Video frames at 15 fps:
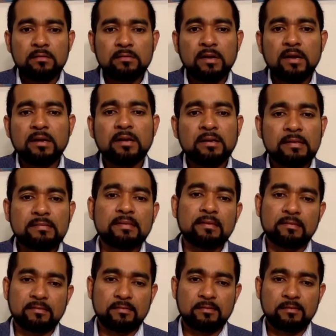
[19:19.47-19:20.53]
related
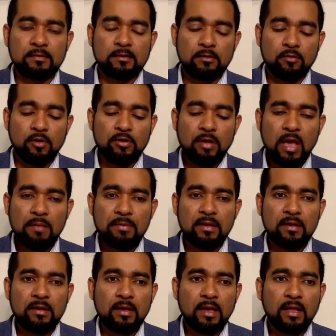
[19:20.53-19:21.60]
disease, when you have
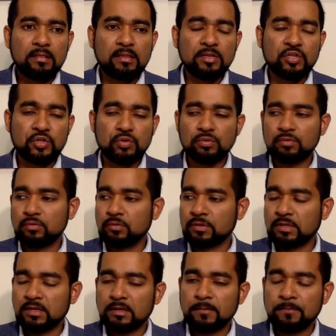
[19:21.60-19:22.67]
a health issue
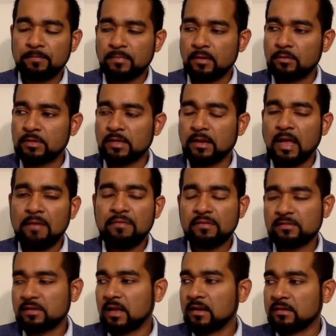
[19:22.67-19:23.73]
with a
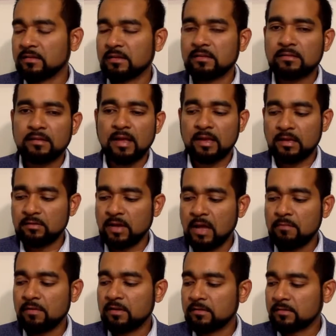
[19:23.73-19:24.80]
lifestyle disease like a
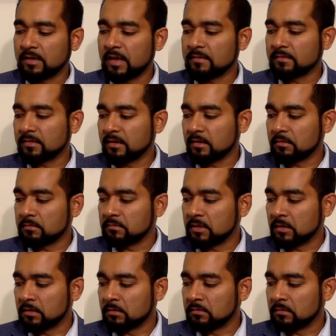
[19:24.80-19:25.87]
diabetes, cancer,
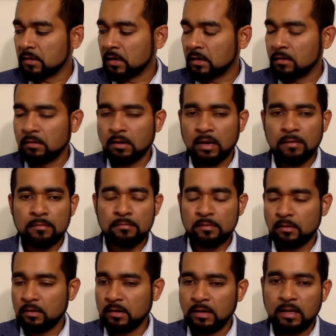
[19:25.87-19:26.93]
all
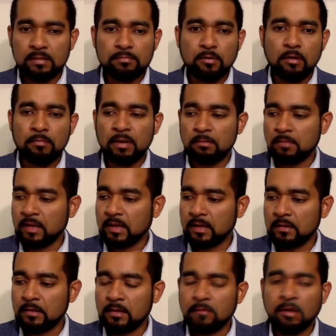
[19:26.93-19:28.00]
a health problem like
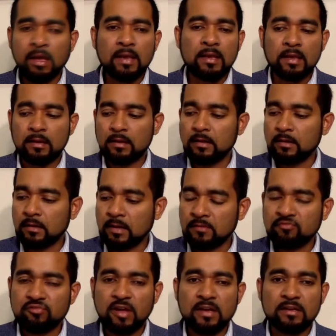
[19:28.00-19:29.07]
a headache,
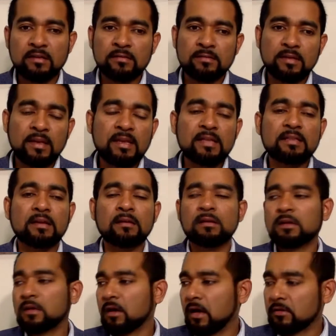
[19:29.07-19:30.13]
gastritis, any other
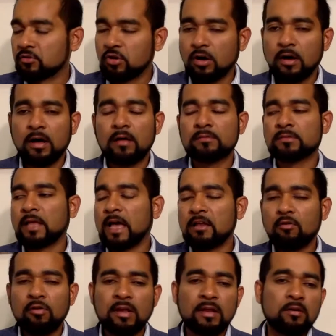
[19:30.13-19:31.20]

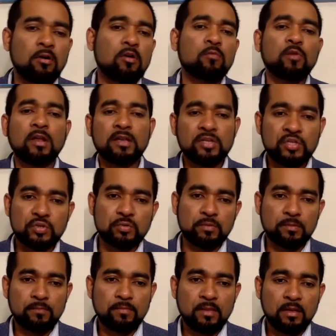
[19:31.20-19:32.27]
thyroid and hormonal
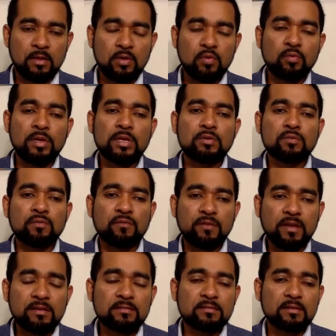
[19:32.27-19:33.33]
issue, we need to
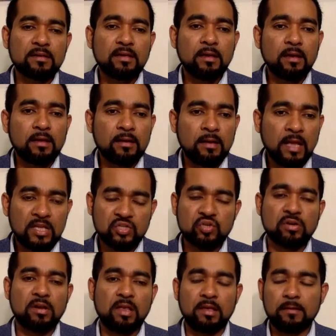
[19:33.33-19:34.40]
fix
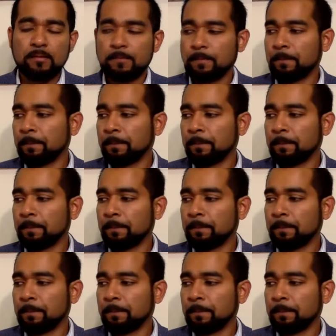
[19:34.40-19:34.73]
naturally.